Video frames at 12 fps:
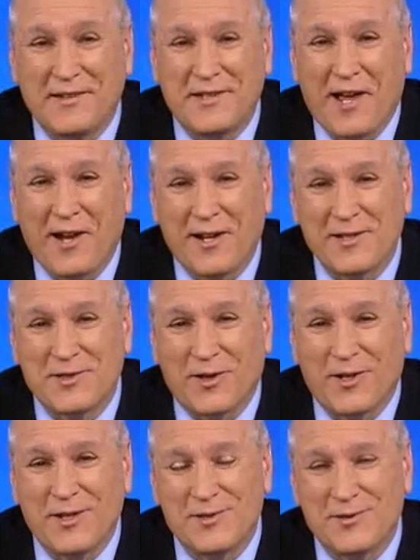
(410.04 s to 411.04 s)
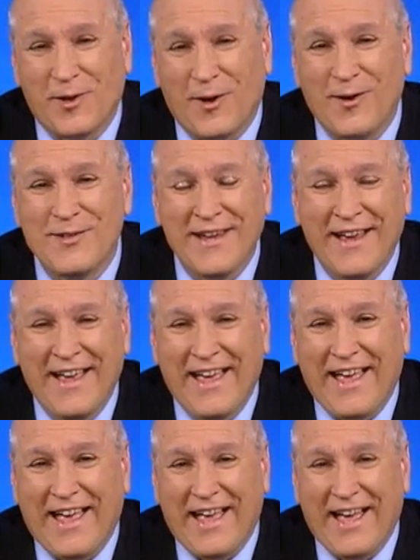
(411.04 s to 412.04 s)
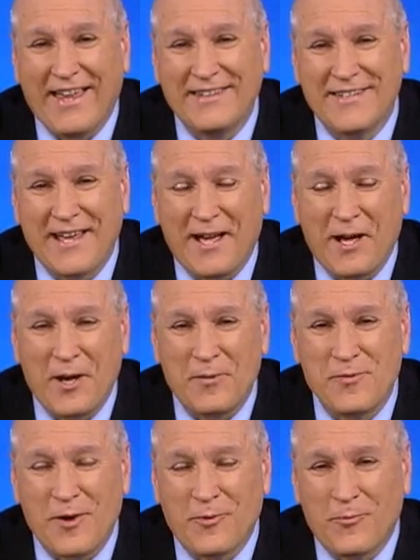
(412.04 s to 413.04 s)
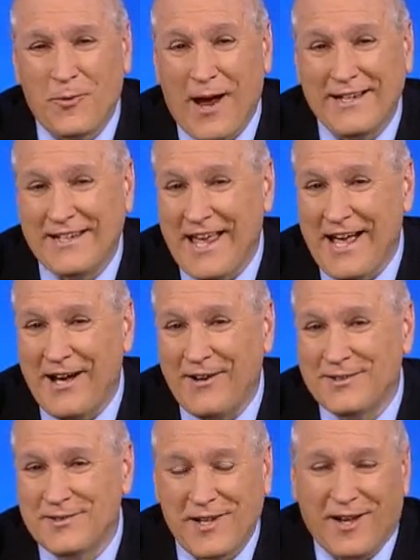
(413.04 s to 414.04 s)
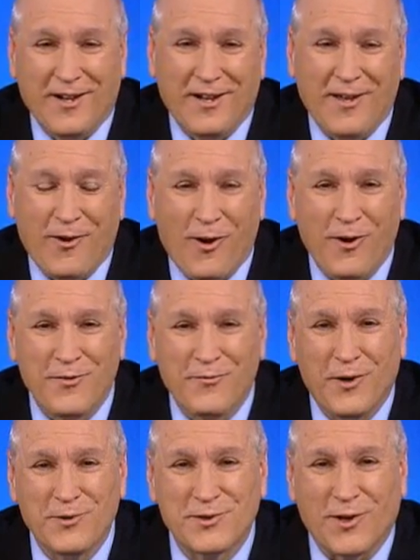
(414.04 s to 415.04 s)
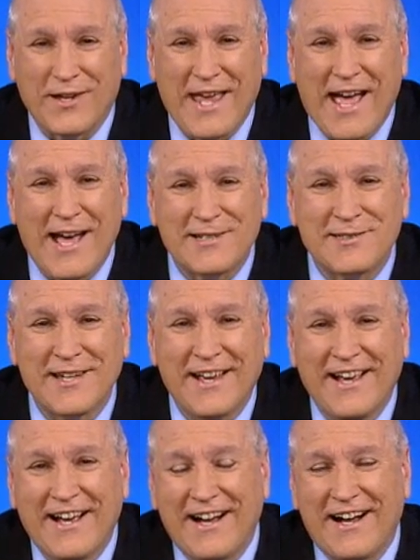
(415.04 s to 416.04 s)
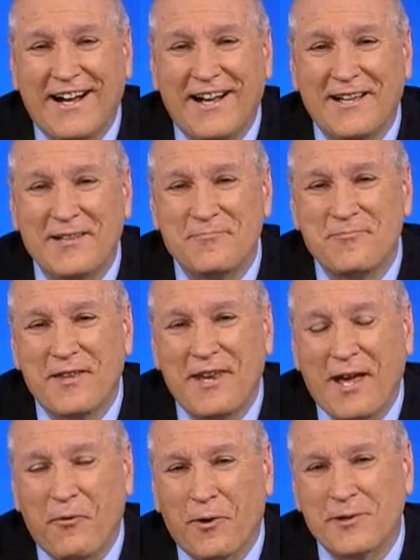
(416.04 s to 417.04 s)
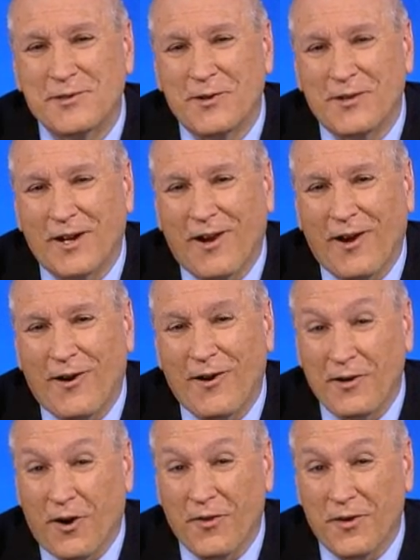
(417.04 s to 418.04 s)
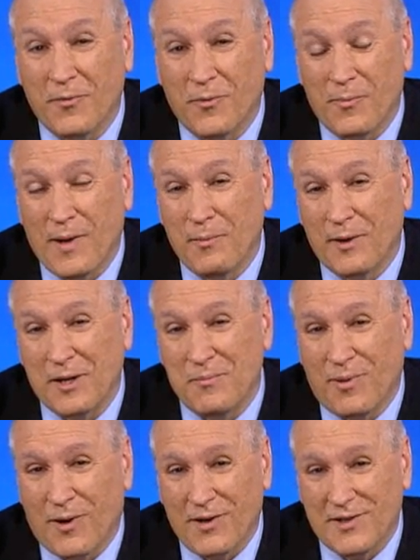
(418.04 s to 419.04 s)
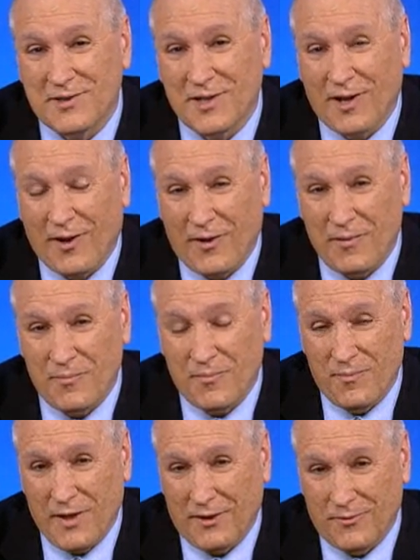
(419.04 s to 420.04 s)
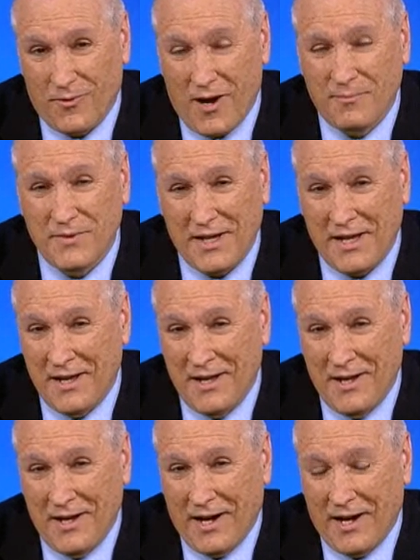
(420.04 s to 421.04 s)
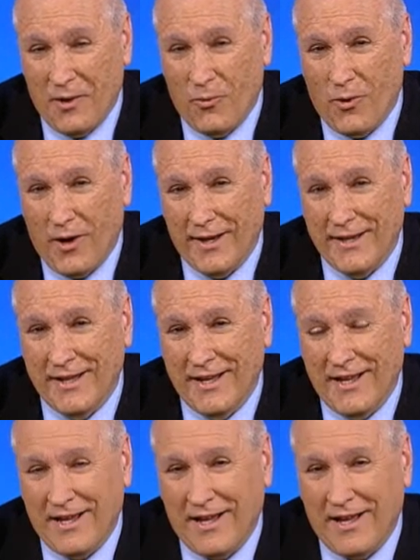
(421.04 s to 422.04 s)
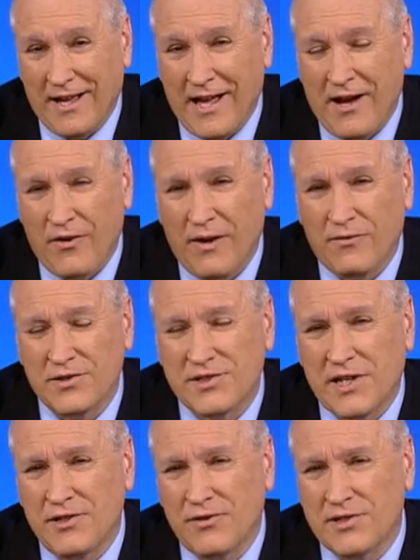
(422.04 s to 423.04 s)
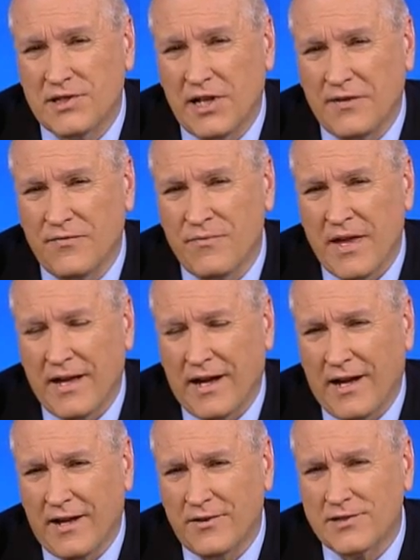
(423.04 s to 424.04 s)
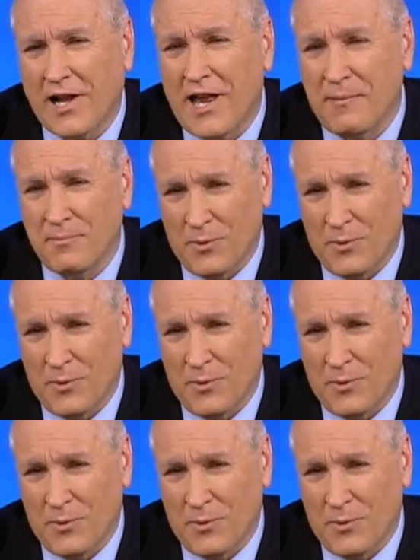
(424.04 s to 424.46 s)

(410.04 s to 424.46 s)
the delegates are concerned. And right now, until all the votes are cast, the networks are declaring, or the Republican Party is declaring Mitt Romney won. However, it's interesting, there's a lot